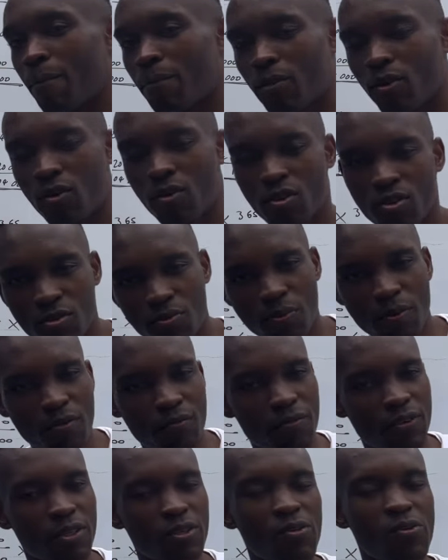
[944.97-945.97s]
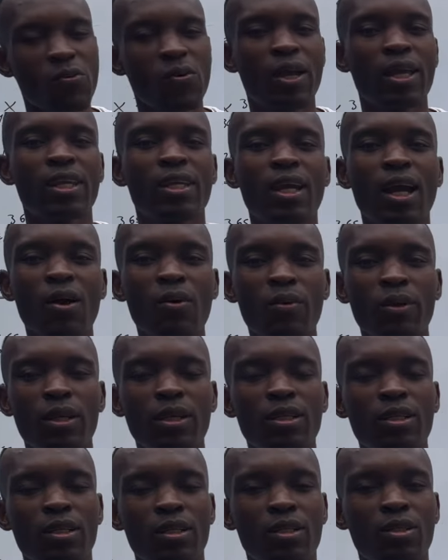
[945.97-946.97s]
Gross profit, you can calculate
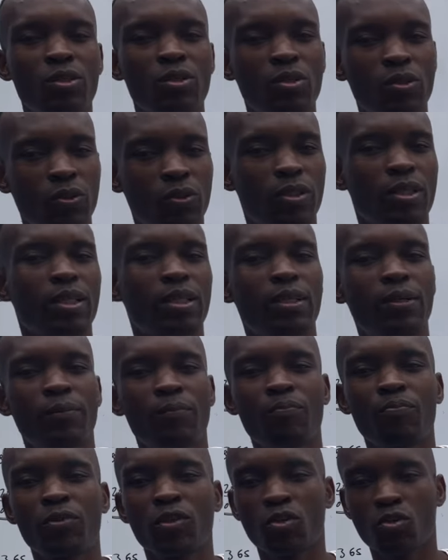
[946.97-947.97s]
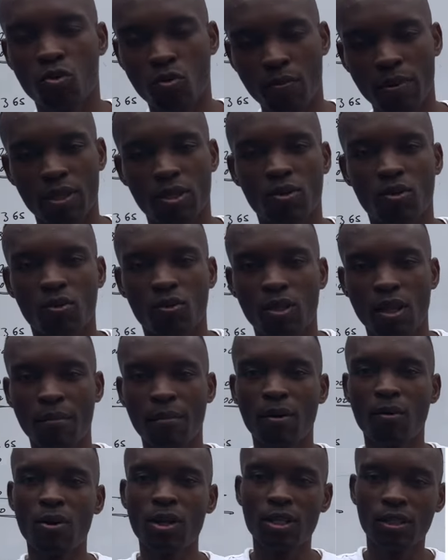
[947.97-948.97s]
it using two methods. Number
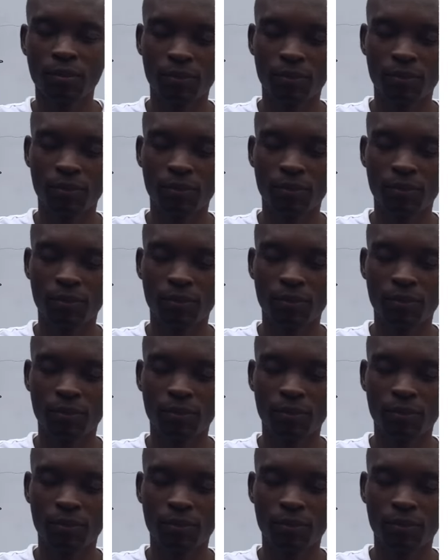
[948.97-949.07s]
one,